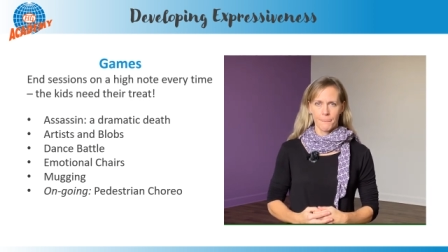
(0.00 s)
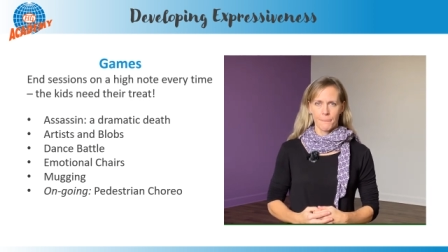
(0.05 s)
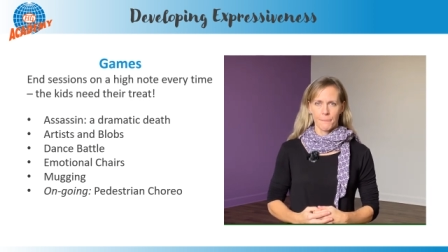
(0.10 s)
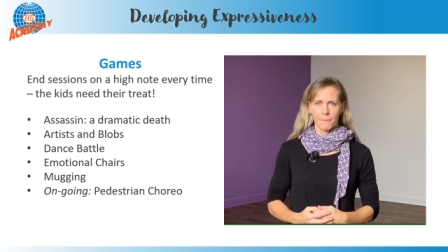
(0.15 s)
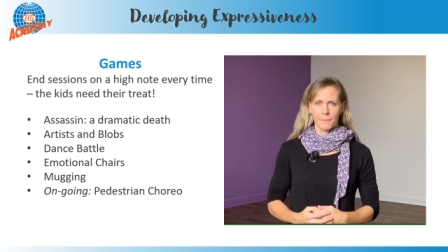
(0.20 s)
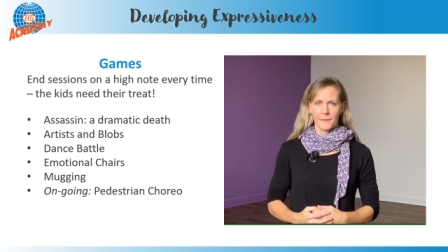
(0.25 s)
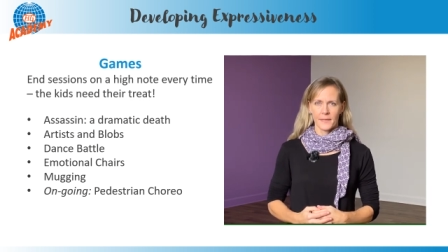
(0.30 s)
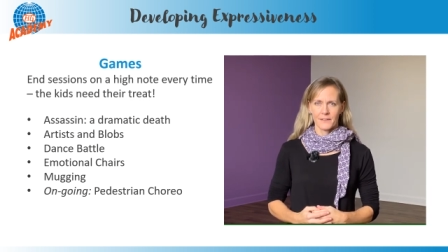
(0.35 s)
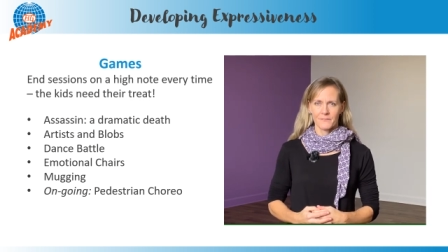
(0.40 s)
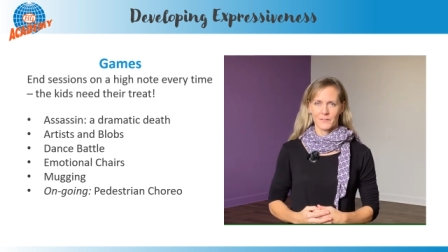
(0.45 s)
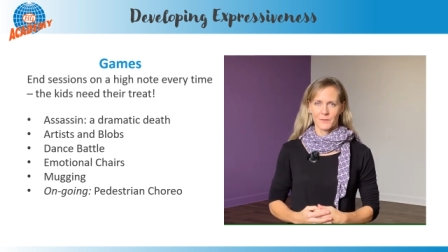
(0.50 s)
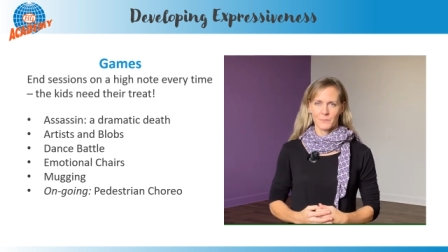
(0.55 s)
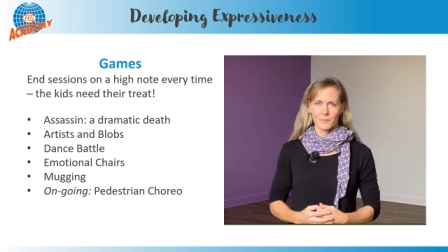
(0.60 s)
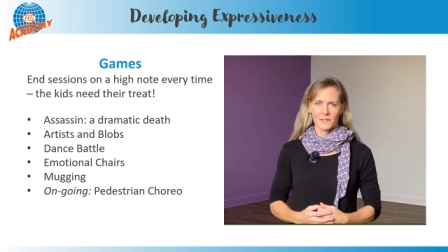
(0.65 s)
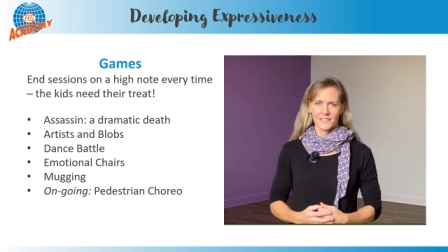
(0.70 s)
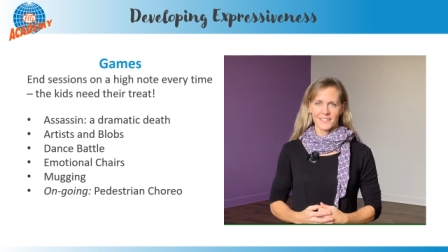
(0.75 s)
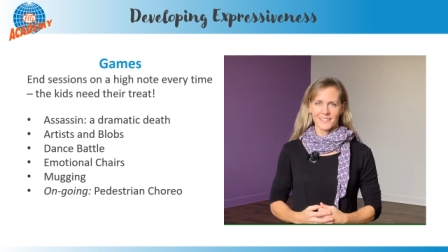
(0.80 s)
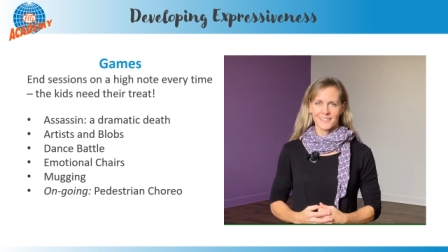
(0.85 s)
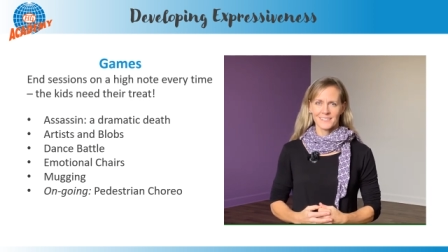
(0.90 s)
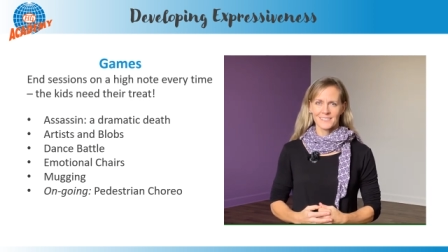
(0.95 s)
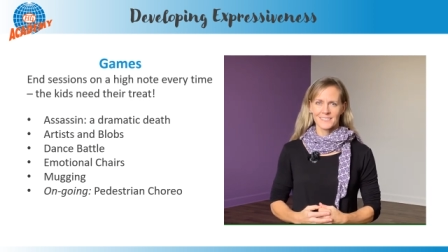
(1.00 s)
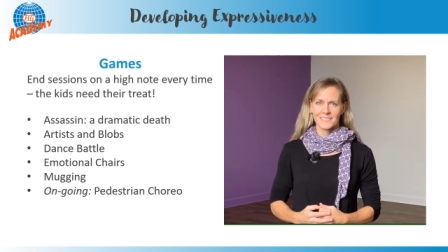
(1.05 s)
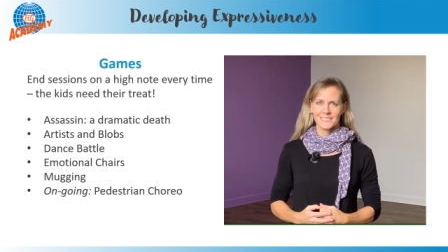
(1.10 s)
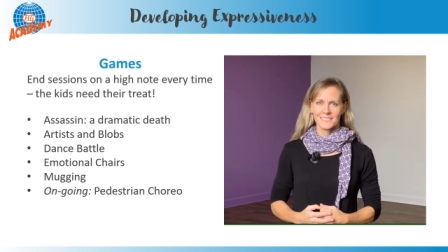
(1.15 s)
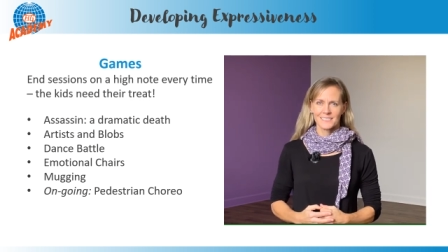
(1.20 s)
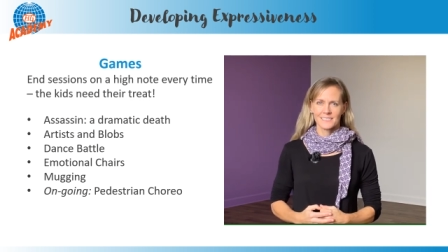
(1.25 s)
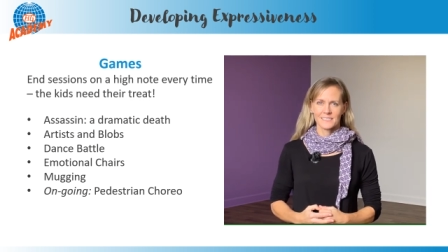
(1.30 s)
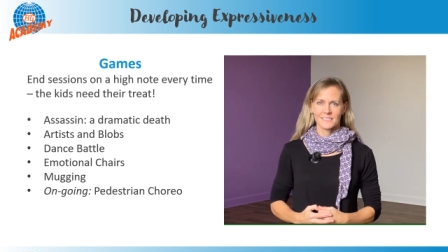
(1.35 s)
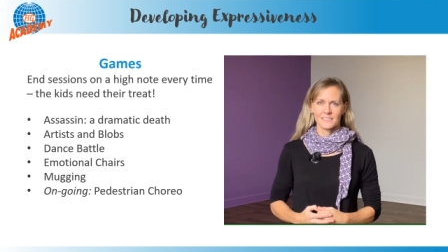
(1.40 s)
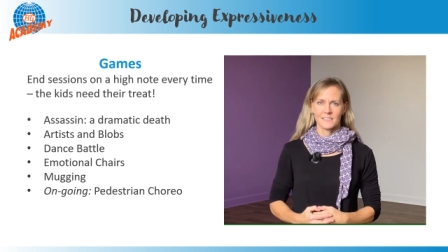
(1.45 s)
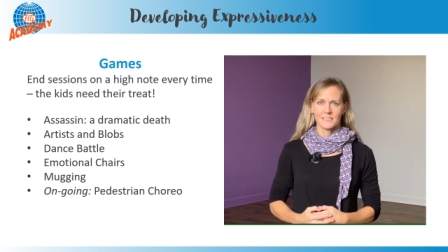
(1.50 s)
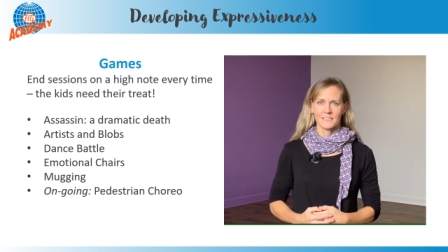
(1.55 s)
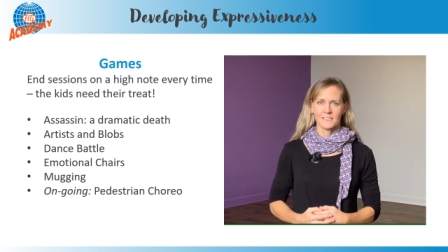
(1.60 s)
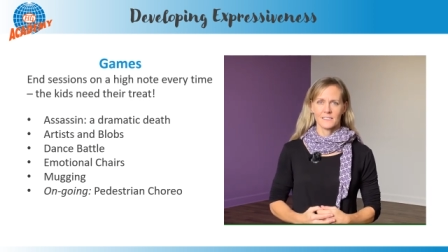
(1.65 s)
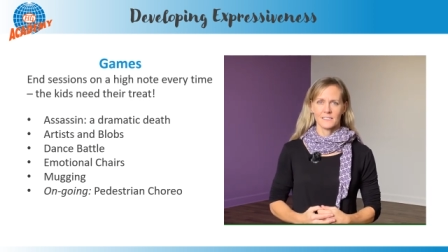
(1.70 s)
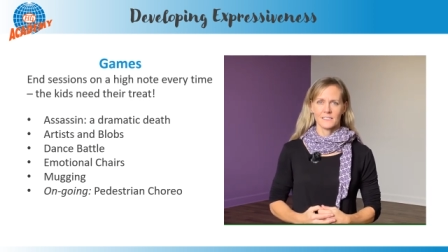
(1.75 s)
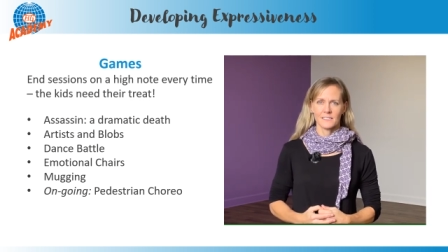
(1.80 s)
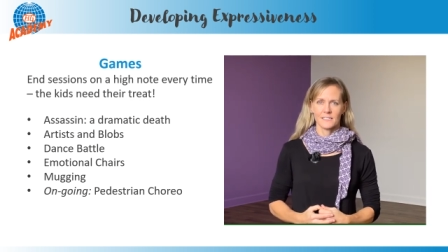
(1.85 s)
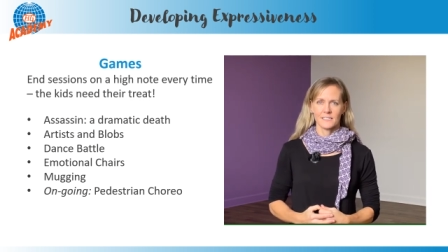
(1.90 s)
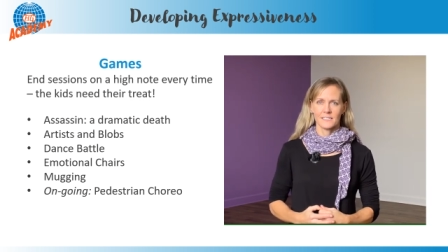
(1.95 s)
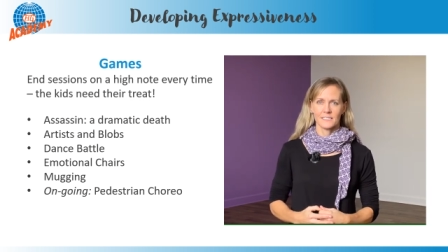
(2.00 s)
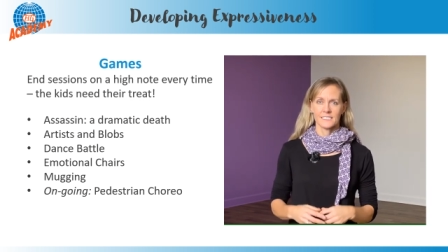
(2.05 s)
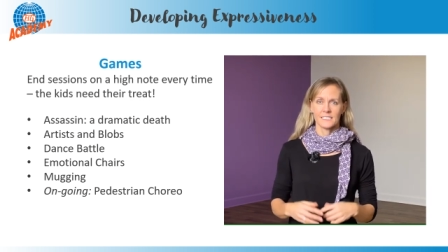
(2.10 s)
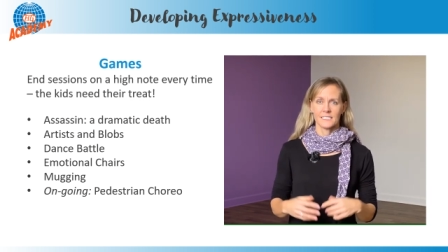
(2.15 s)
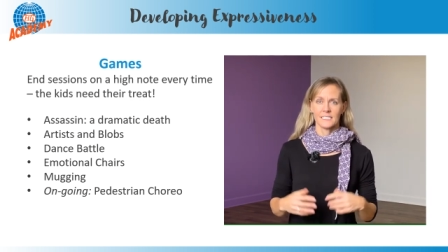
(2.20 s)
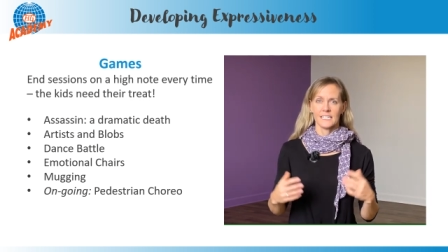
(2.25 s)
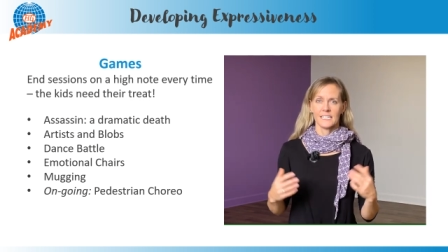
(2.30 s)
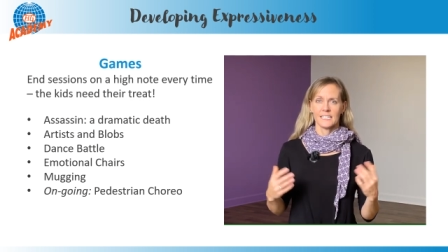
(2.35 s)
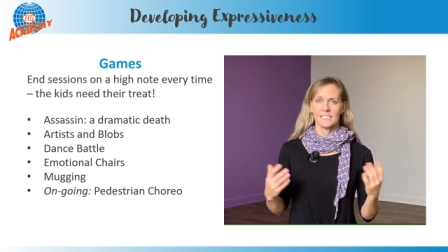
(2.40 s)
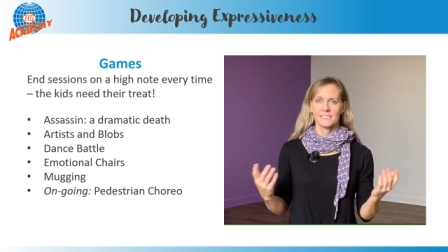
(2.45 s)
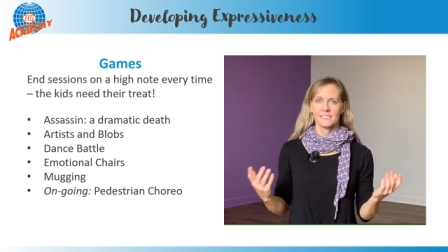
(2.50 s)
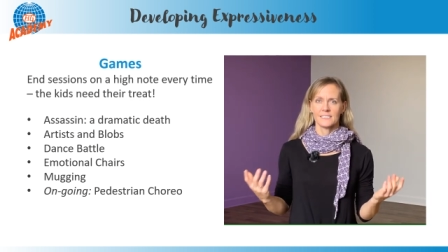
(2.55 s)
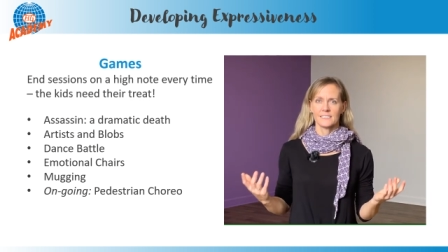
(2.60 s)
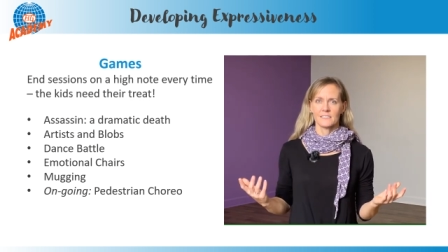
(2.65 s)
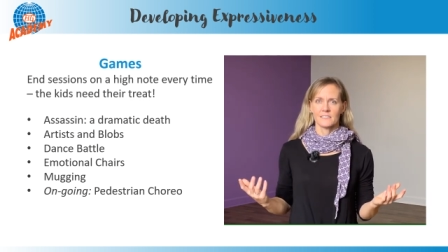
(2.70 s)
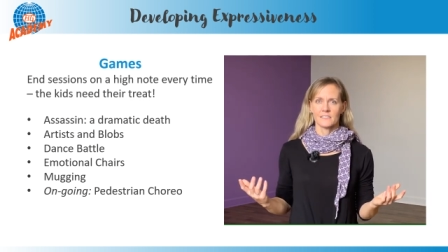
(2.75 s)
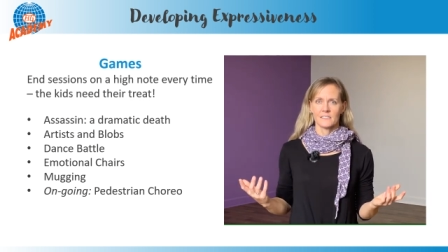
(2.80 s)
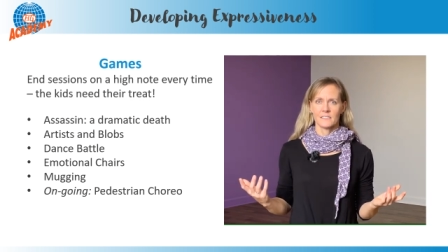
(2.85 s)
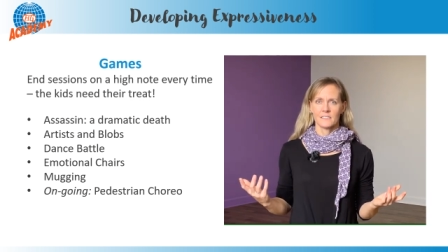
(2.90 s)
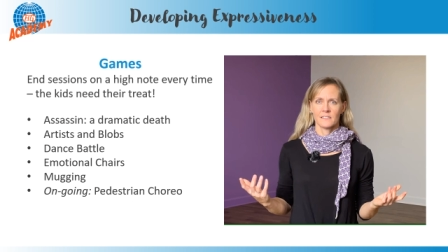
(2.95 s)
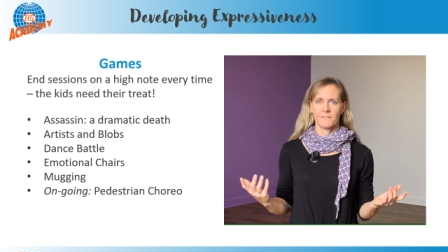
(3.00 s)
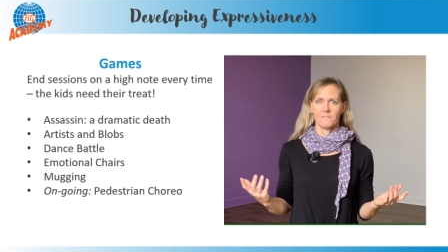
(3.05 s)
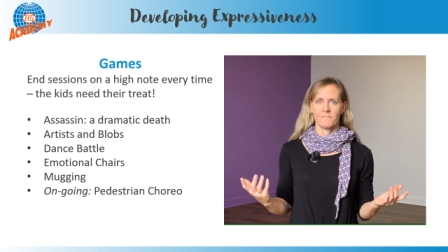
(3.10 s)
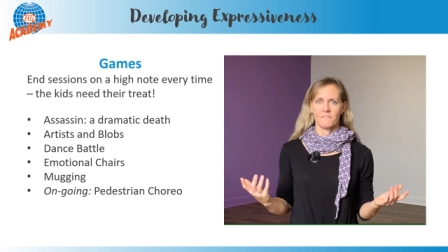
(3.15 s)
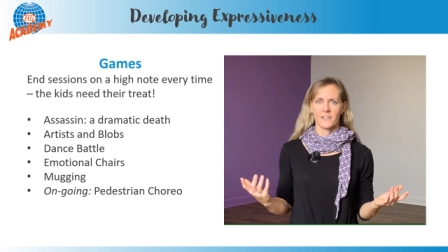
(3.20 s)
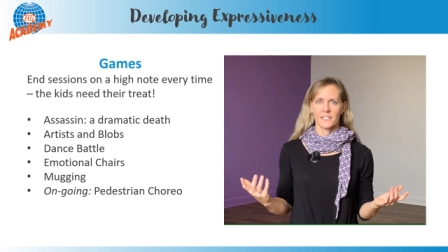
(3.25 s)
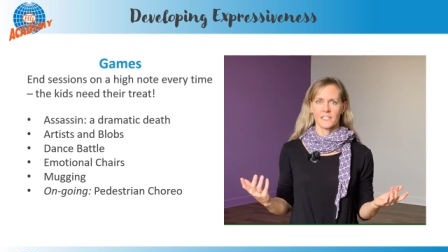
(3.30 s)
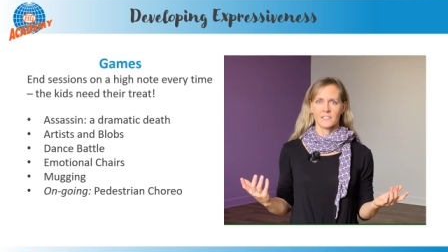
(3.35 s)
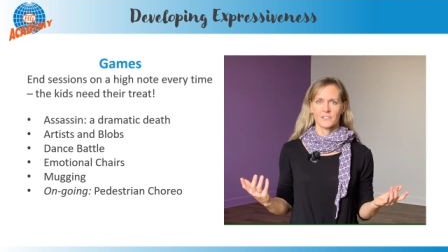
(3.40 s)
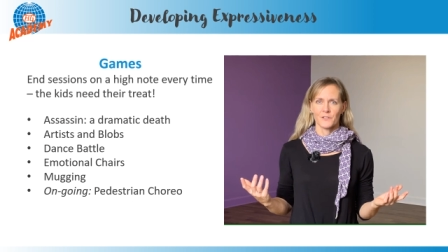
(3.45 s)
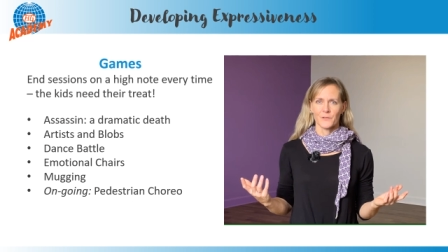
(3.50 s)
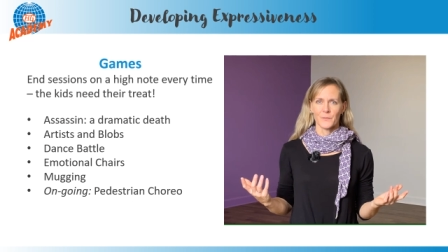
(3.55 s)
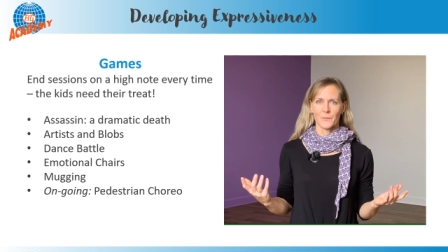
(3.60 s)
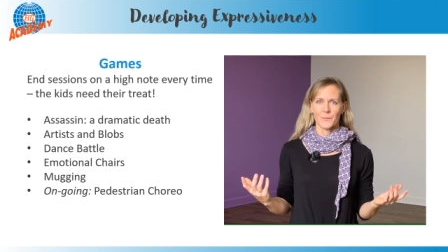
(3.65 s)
Everybody else is an innocent victim.